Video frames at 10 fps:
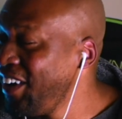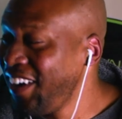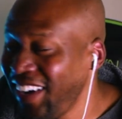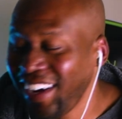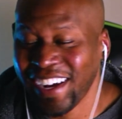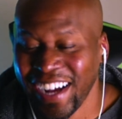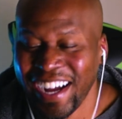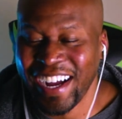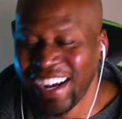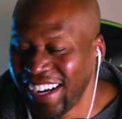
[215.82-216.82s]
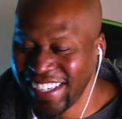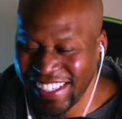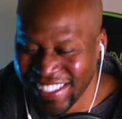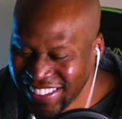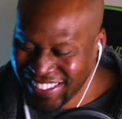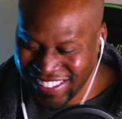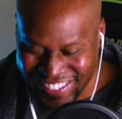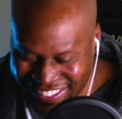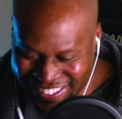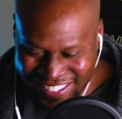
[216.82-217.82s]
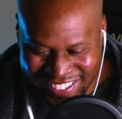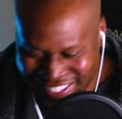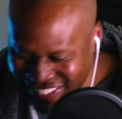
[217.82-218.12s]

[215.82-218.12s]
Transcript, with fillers: know your chance is over now.